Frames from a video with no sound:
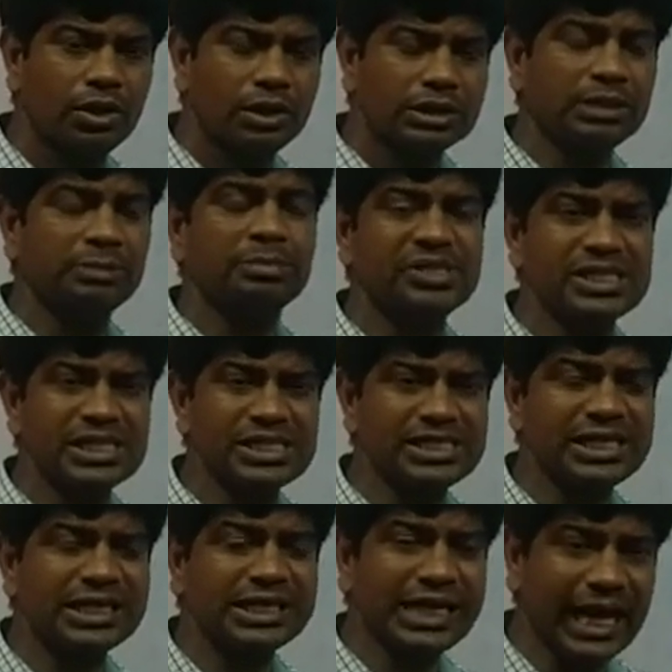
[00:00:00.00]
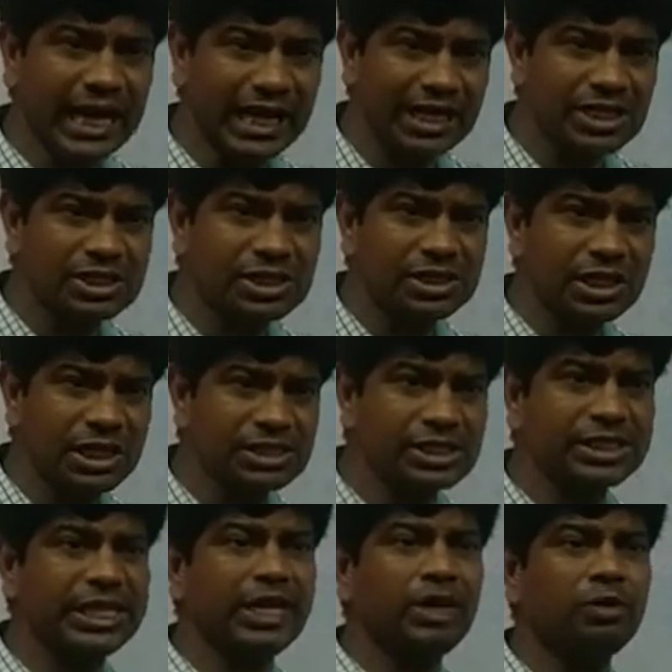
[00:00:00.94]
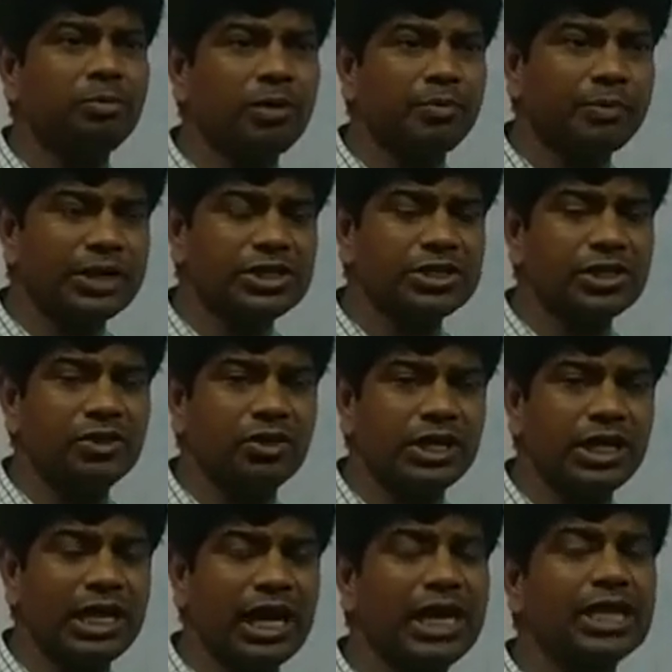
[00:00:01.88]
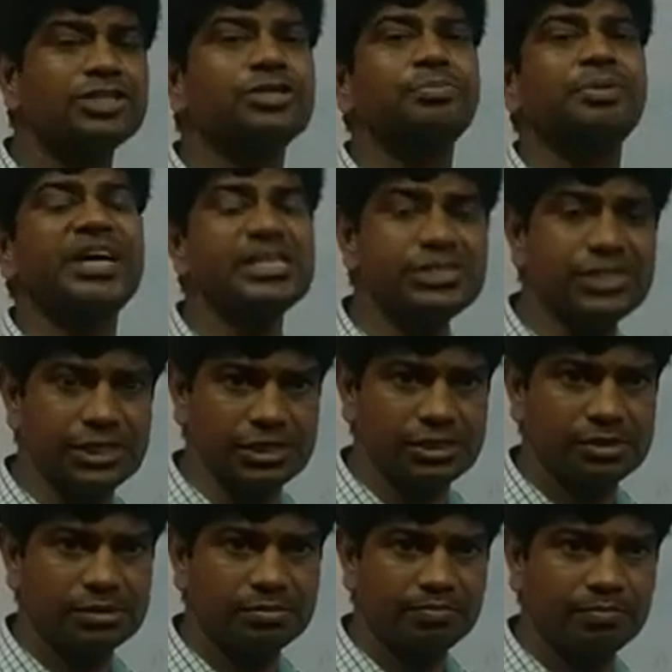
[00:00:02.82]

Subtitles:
The business that carries a scale of operation on large basis,